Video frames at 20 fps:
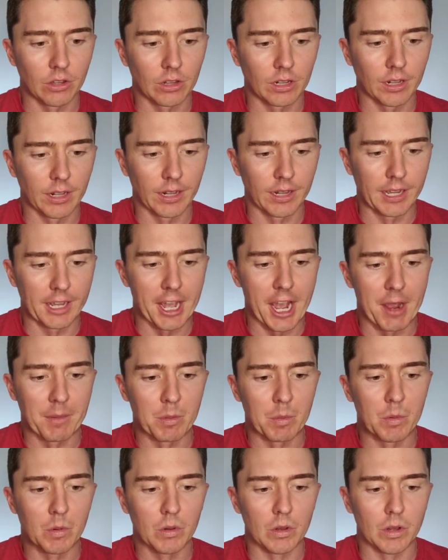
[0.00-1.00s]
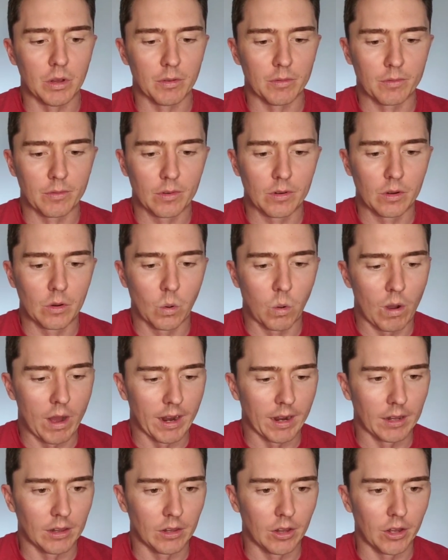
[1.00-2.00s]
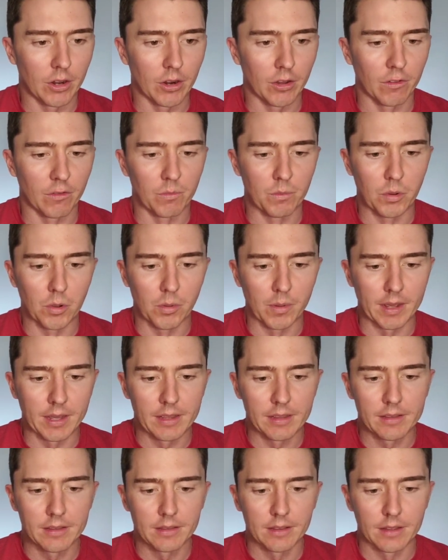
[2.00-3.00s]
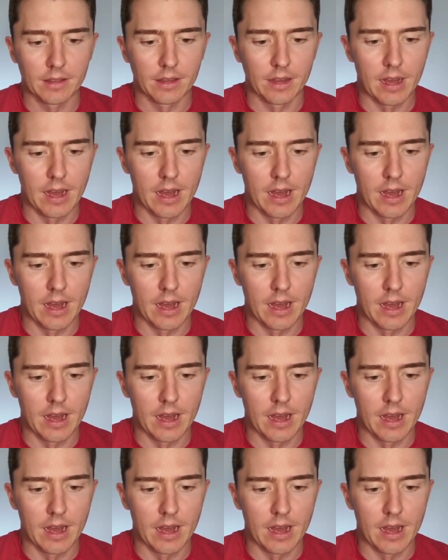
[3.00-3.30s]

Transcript: You're clearly capable of quite a lot of buoys.